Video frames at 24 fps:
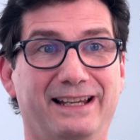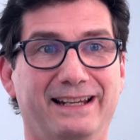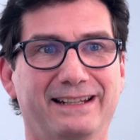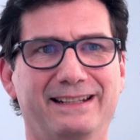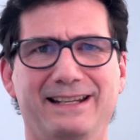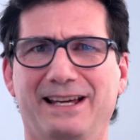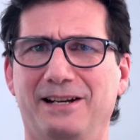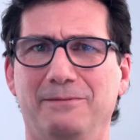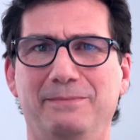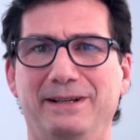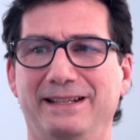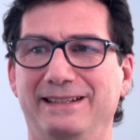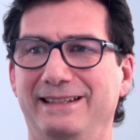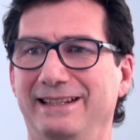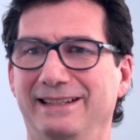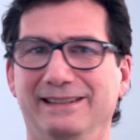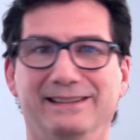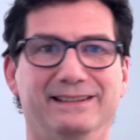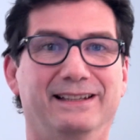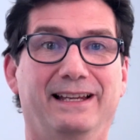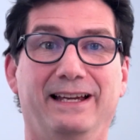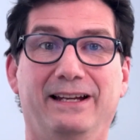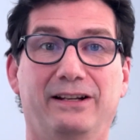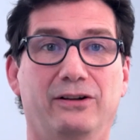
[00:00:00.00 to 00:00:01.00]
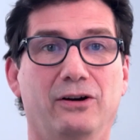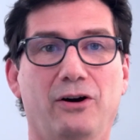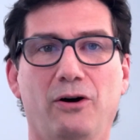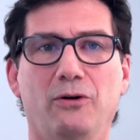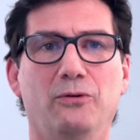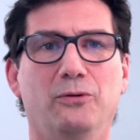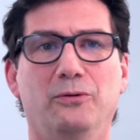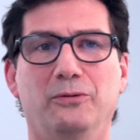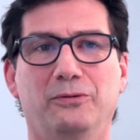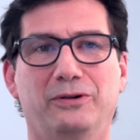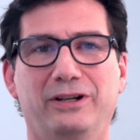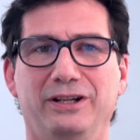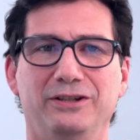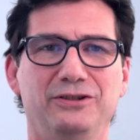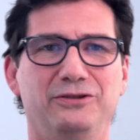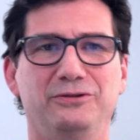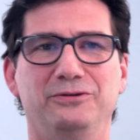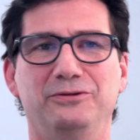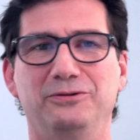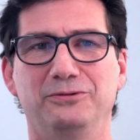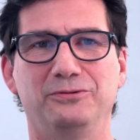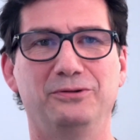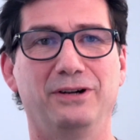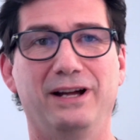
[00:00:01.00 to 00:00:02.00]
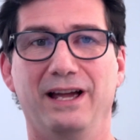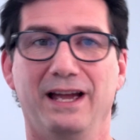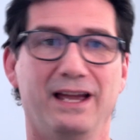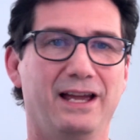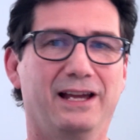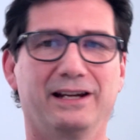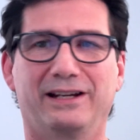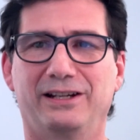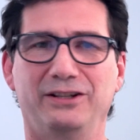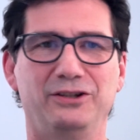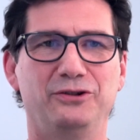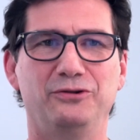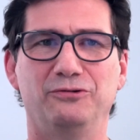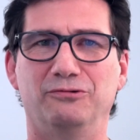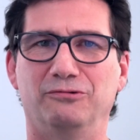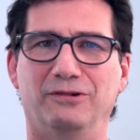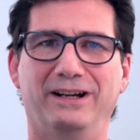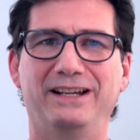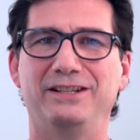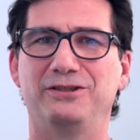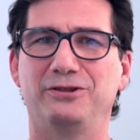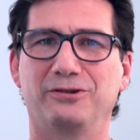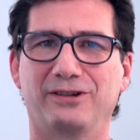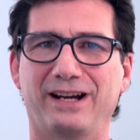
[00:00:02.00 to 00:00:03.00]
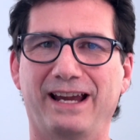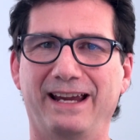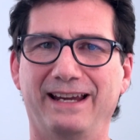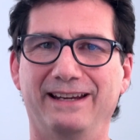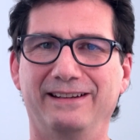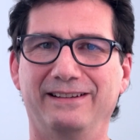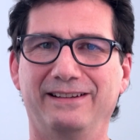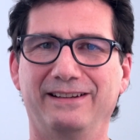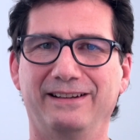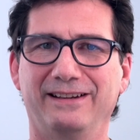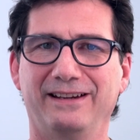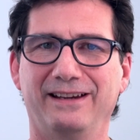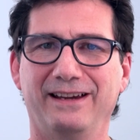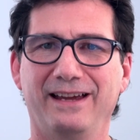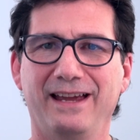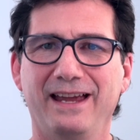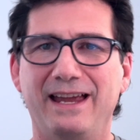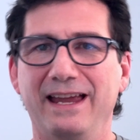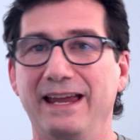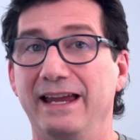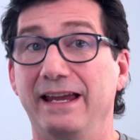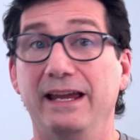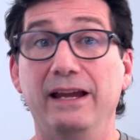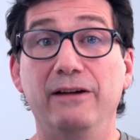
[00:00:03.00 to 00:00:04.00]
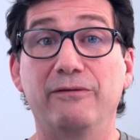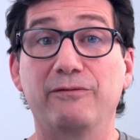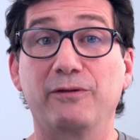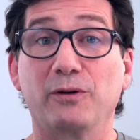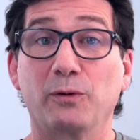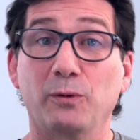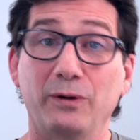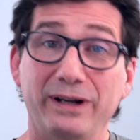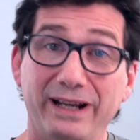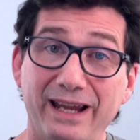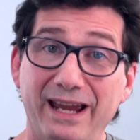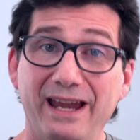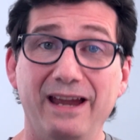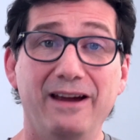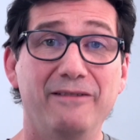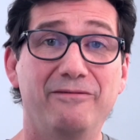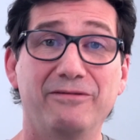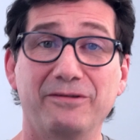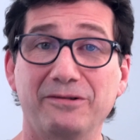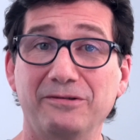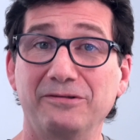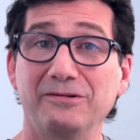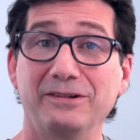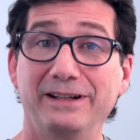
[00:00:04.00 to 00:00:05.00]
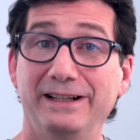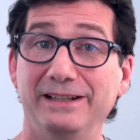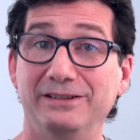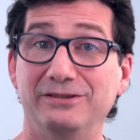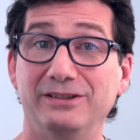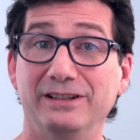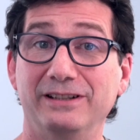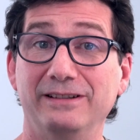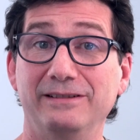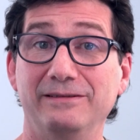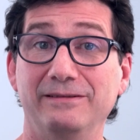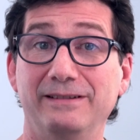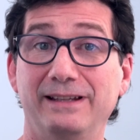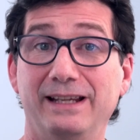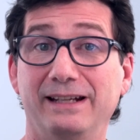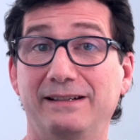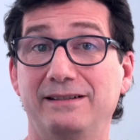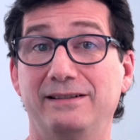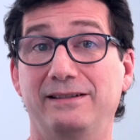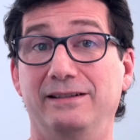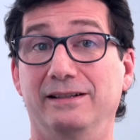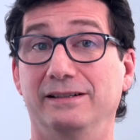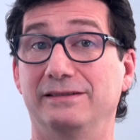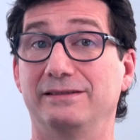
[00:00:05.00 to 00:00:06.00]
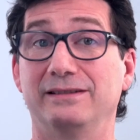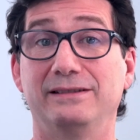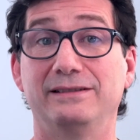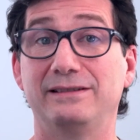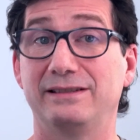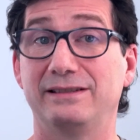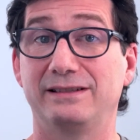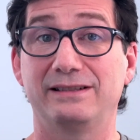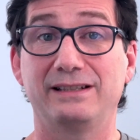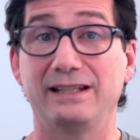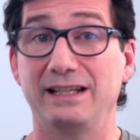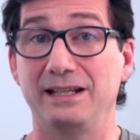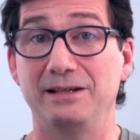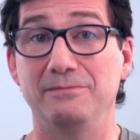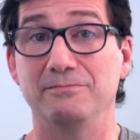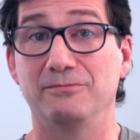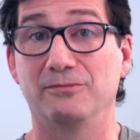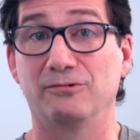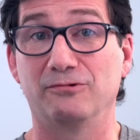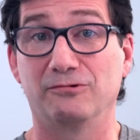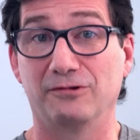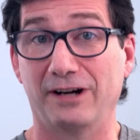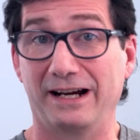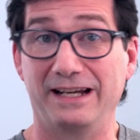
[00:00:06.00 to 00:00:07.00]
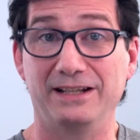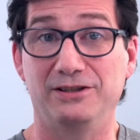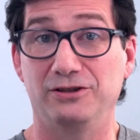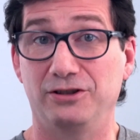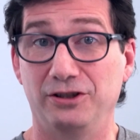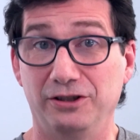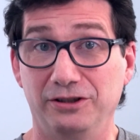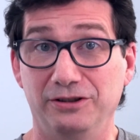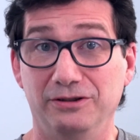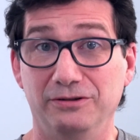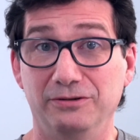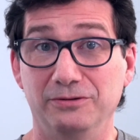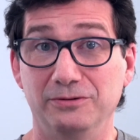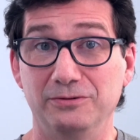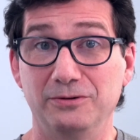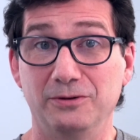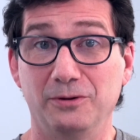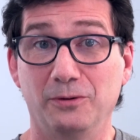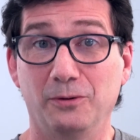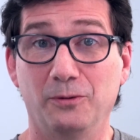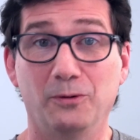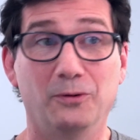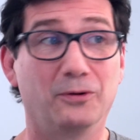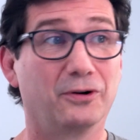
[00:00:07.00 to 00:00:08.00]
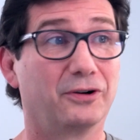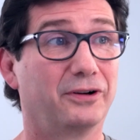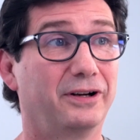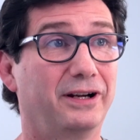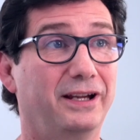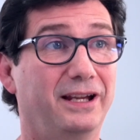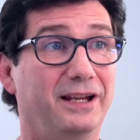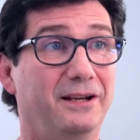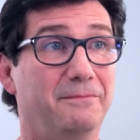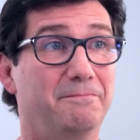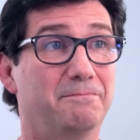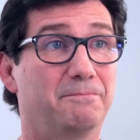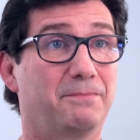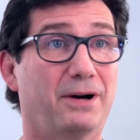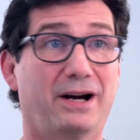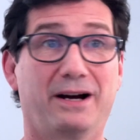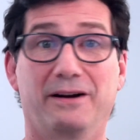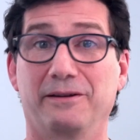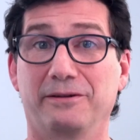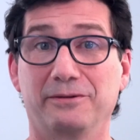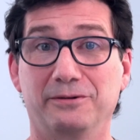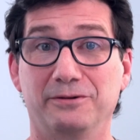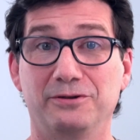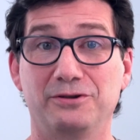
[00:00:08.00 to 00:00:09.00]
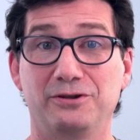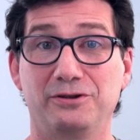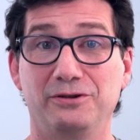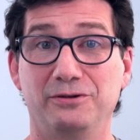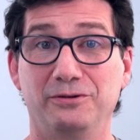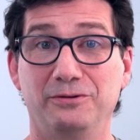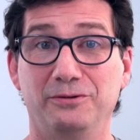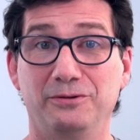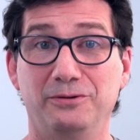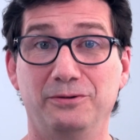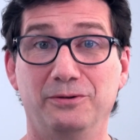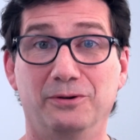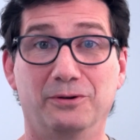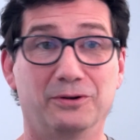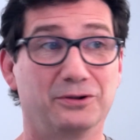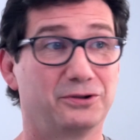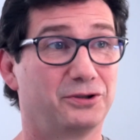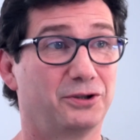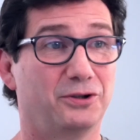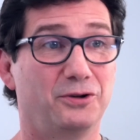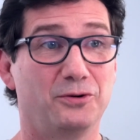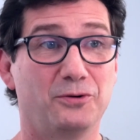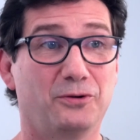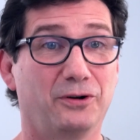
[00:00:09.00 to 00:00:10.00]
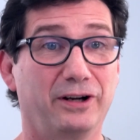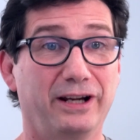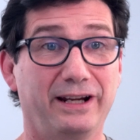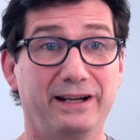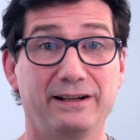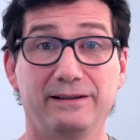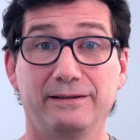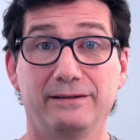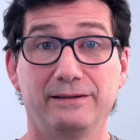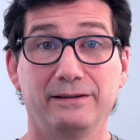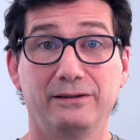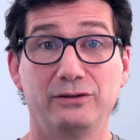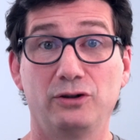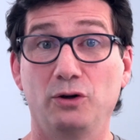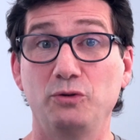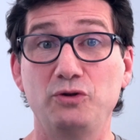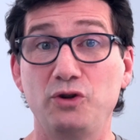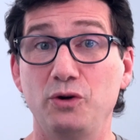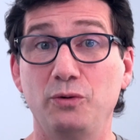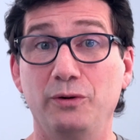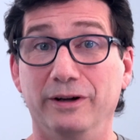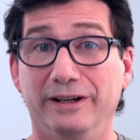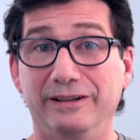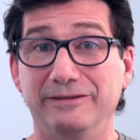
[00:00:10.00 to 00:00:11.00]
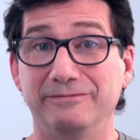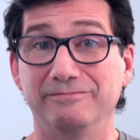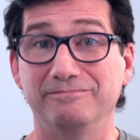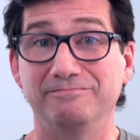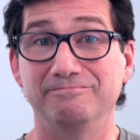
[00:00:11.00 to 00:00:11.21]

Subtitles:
like not a big deal, like, oh, can you raise your hand? If for whatever reason that doesn't seem right to you, or it bothers you or is annoying, don't do it.